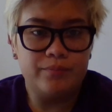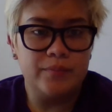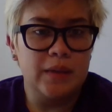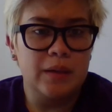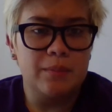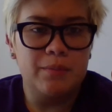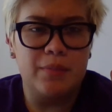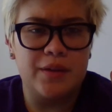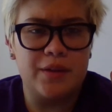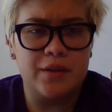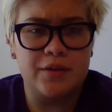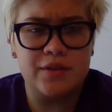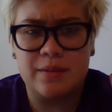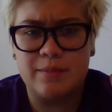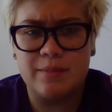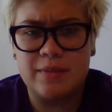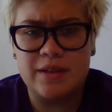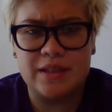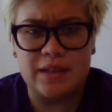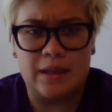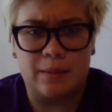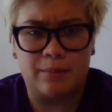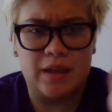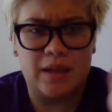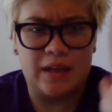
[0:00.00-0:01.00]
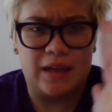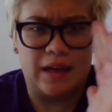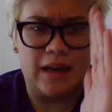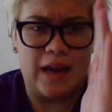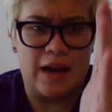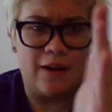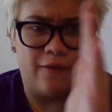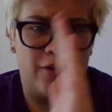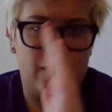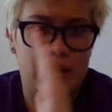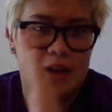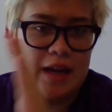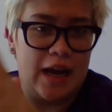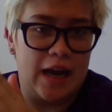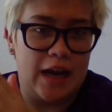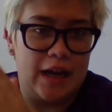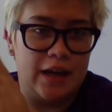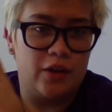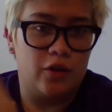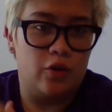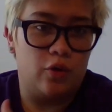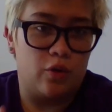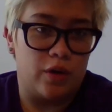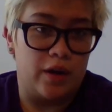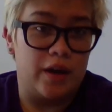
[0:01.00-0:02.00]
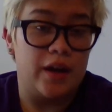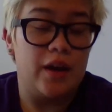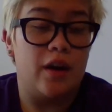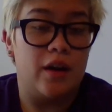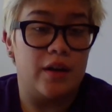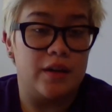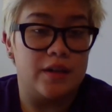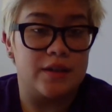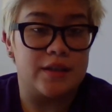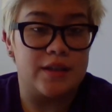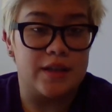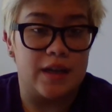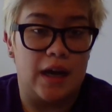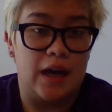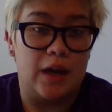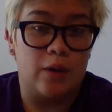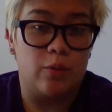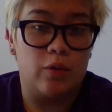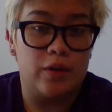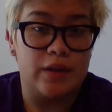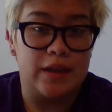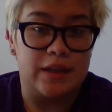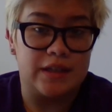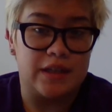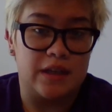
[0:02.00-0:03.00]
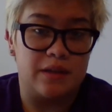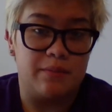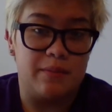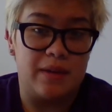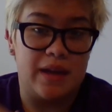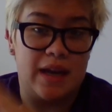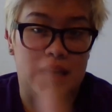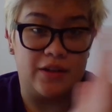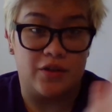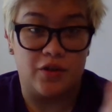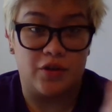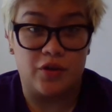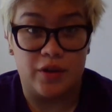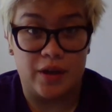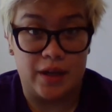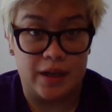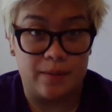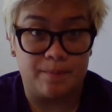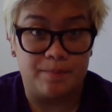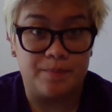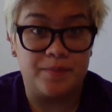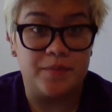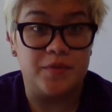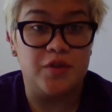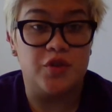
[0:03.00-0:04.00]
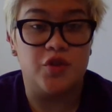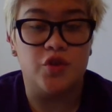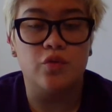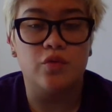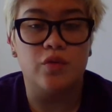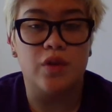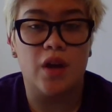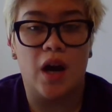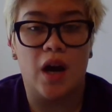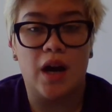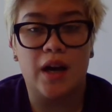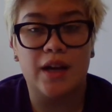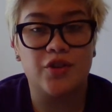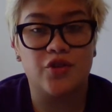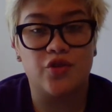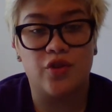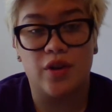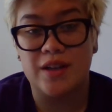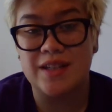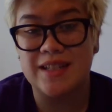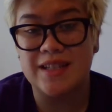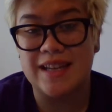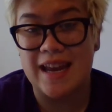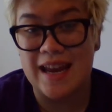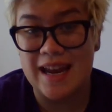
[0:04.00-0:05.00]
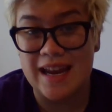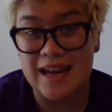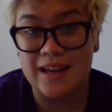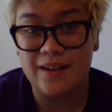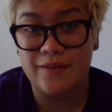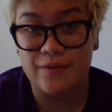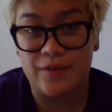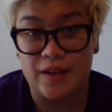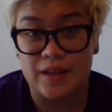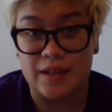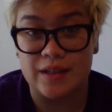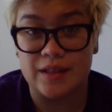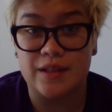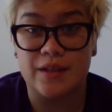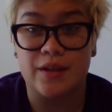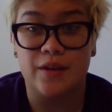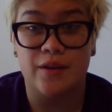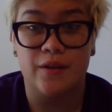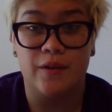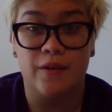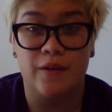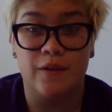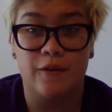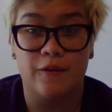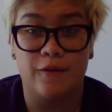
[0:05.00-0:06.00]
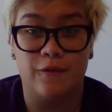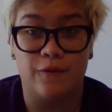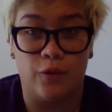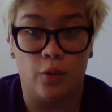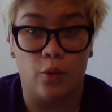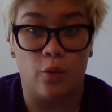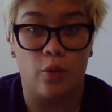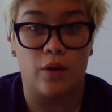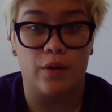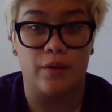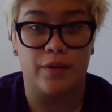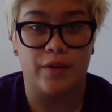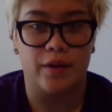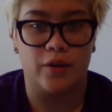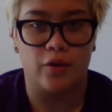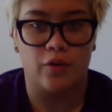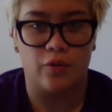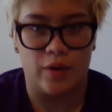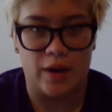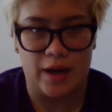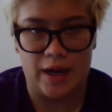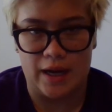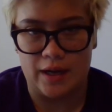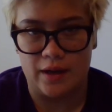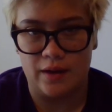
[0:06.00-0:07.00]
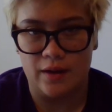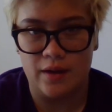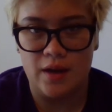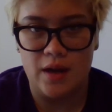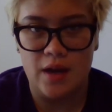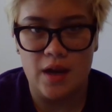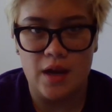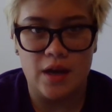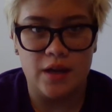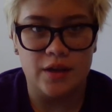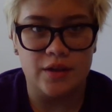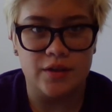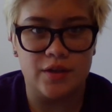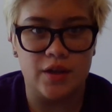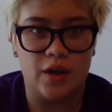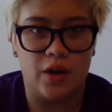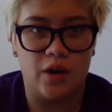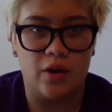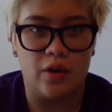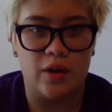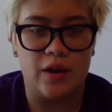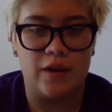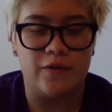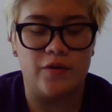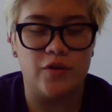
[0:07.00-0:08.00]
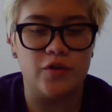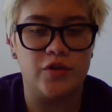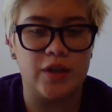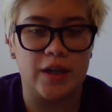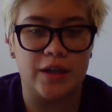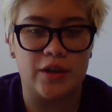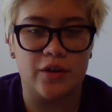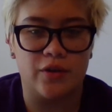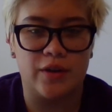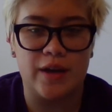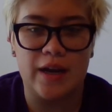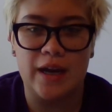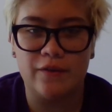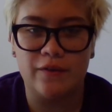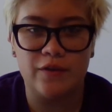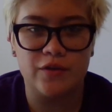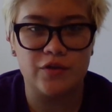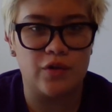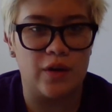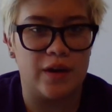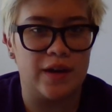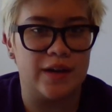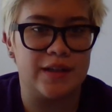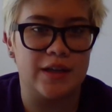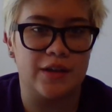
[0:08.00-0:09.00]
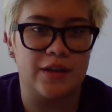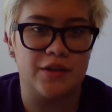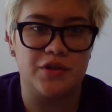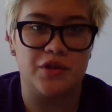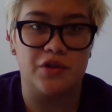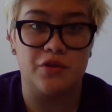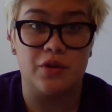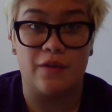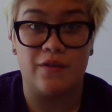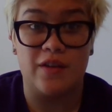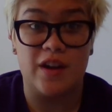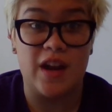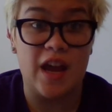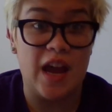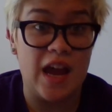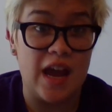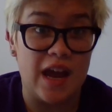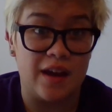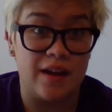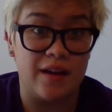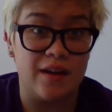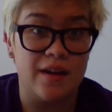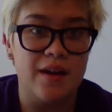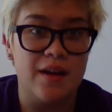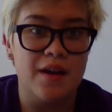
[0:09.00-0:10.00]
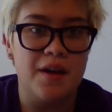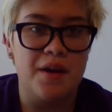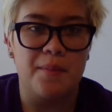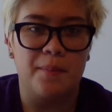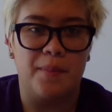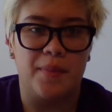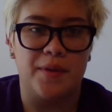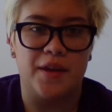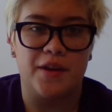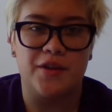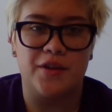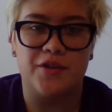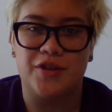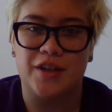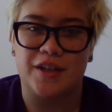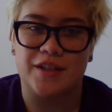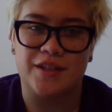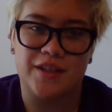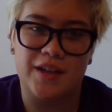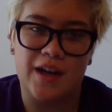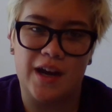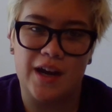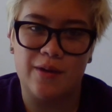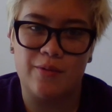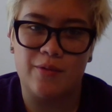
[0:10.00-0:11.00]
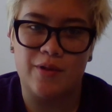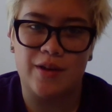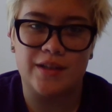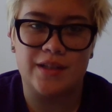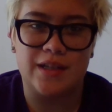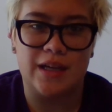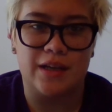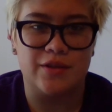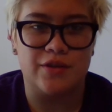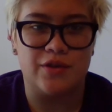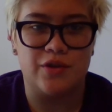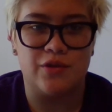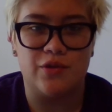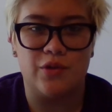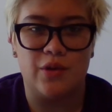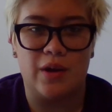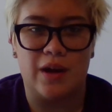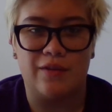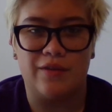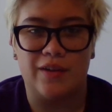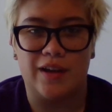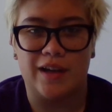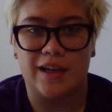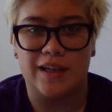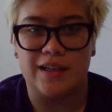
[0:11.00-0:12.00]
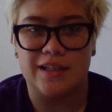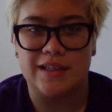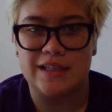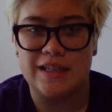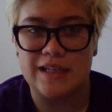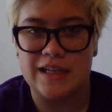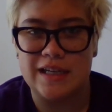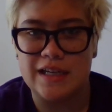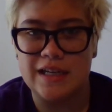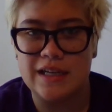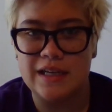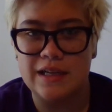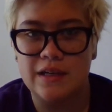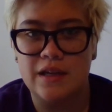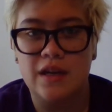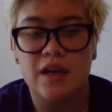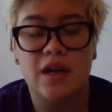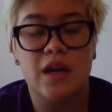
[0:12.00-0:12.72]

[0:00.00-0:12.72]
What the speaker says: But there's going to be something in every category on Skyward that's going to be entered in. Do not trust Canvas for the grade. So if you check your Canvas grade, it tells you have an A. But then you check Skyward, and it tells you have like a D.